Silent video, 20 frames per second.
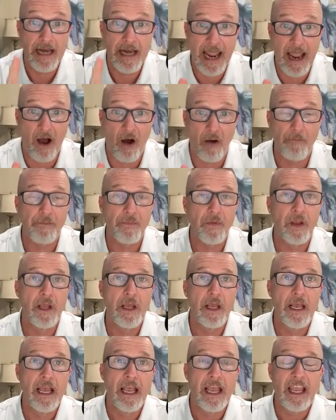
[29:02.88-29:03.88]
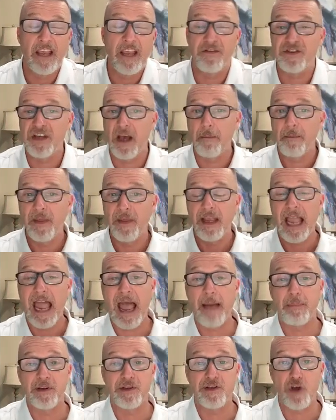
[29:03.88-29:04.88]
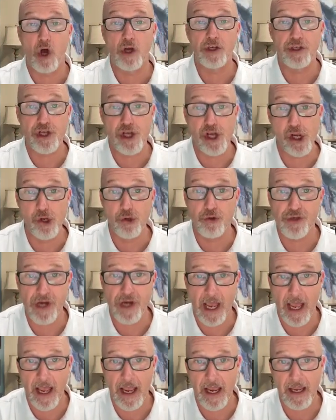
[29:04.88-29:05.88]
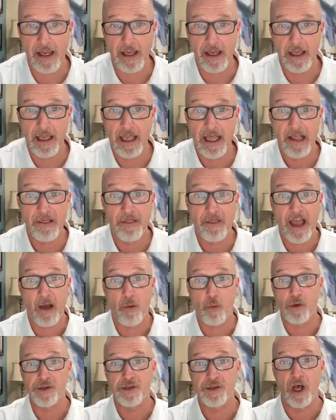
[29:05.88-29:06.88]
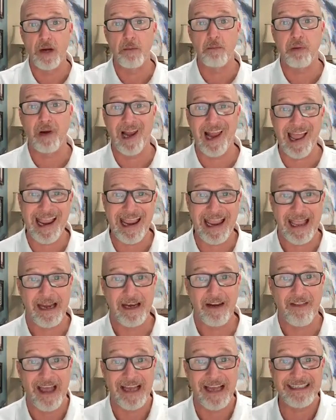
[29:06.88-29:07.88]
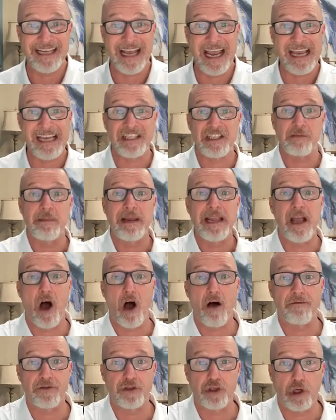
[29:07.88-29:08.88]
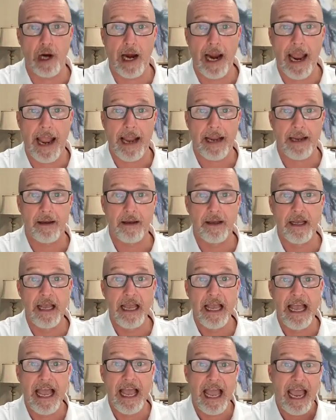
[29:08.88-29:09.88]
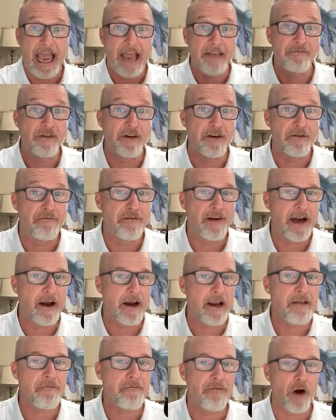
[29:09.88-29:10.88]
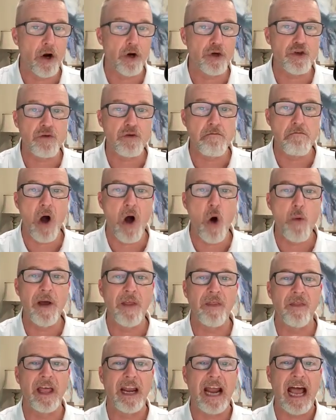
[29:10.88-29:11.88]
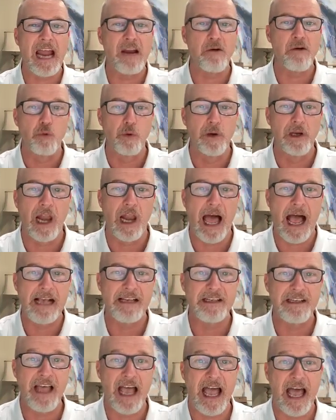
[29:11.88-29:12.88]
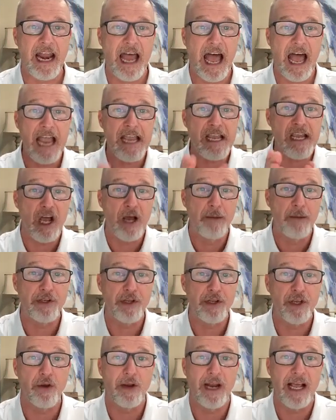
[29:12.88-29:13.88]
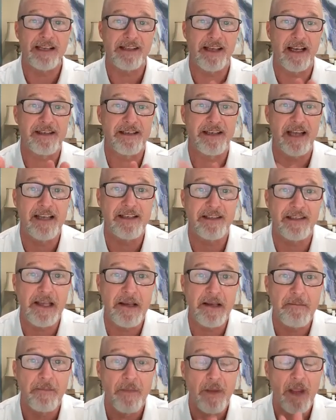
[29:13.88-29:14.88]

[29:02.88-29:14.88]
Now, right. if something happens on Tuesday that was unplanned that takes me off track, at the very first moment that I realize that, I come to you and I say, Stacey,